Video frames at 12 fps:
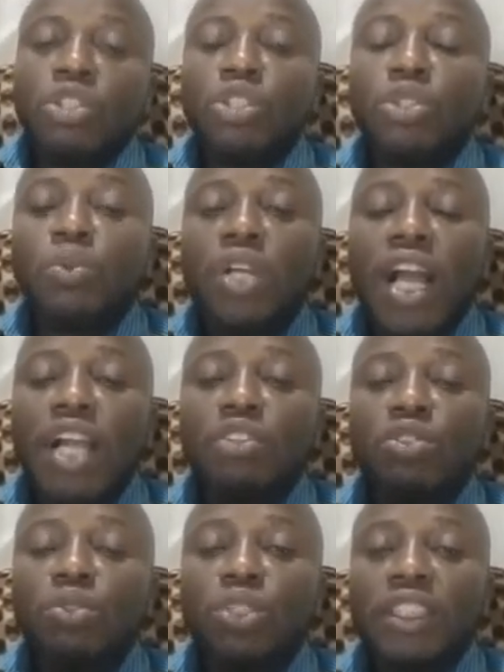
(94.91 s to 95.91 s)
You can
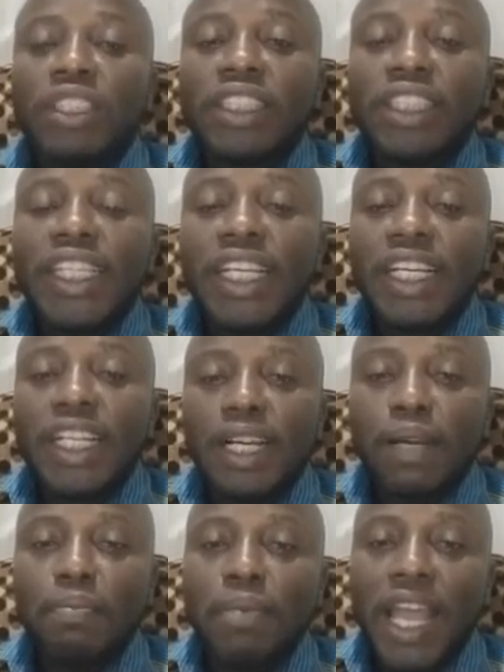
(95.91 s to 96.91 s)
use think,
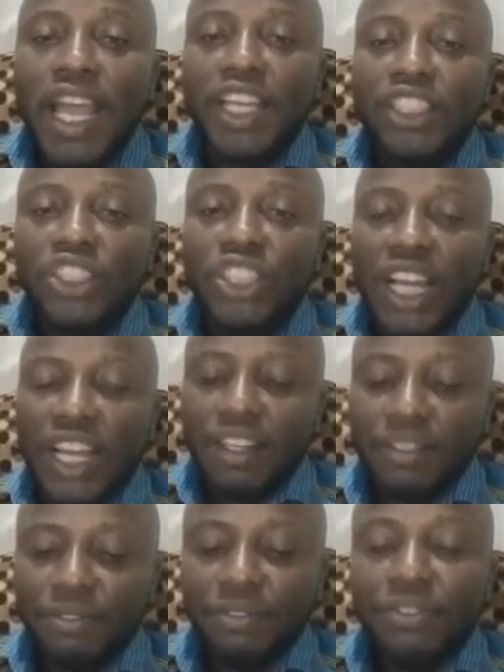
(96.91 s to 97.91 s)
pair, share.